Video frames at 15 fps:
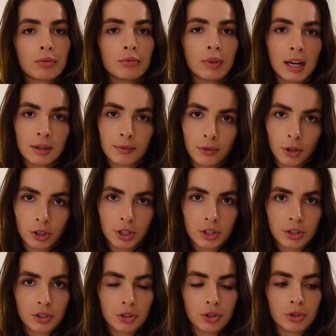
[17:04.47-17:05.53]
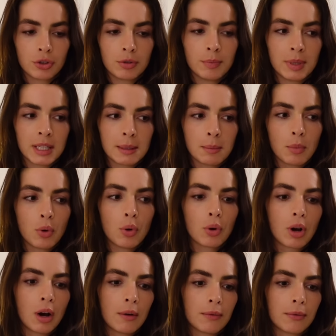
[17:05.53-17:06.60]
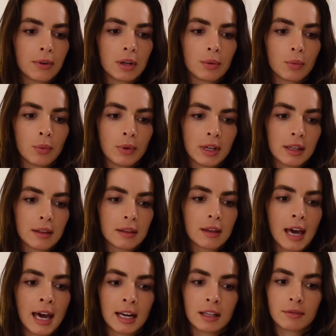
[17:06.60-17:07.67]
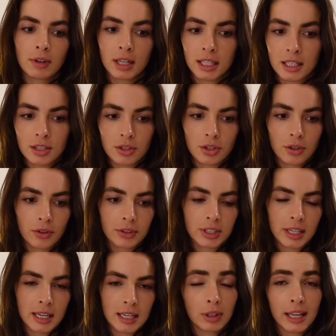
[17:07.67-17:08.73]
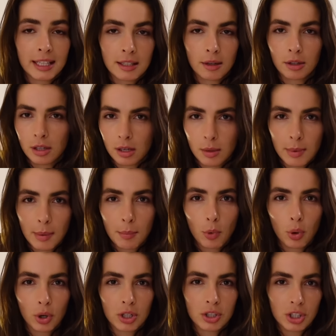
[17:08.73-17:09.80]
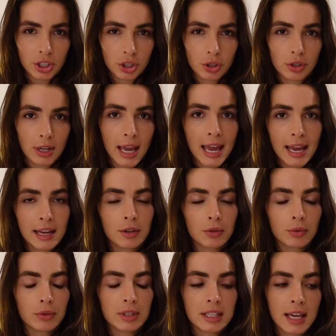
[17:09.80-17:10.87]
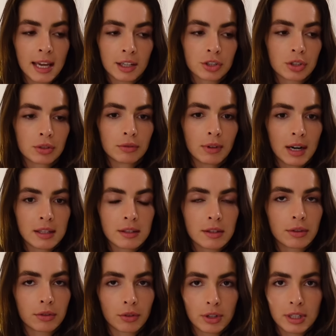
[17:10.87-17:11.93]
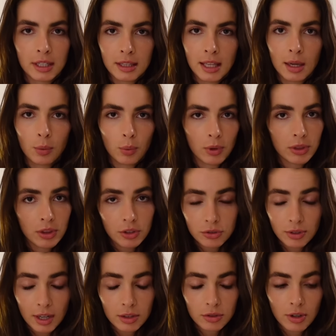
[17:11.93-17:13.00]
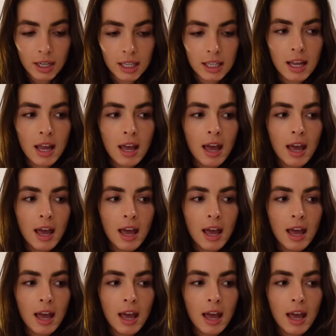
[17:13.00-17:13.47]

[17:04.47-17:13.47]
run focused. You should be more confident with adding running into your routine. Legs are a little bit more conditioned to handle the extra runs thrown in there with the strength training,